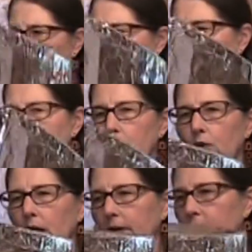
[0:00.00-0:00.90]
And then you
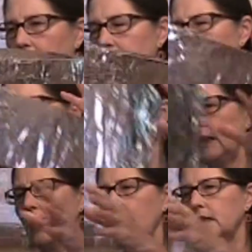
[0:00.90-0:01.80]
have that. And then
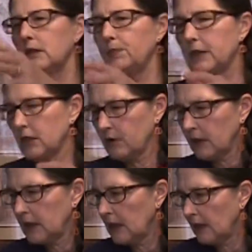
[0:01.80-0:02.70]
last, but
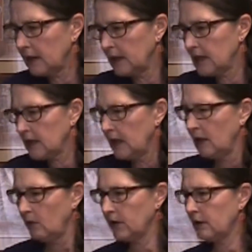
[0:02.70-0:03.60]
certainly not least,
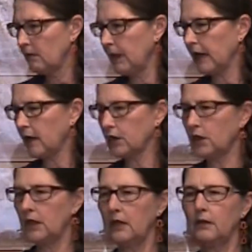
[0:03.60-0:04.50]
we're going to make our
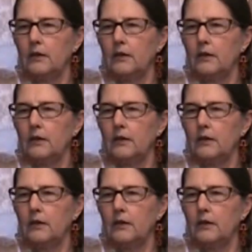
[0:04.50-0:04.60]
shield.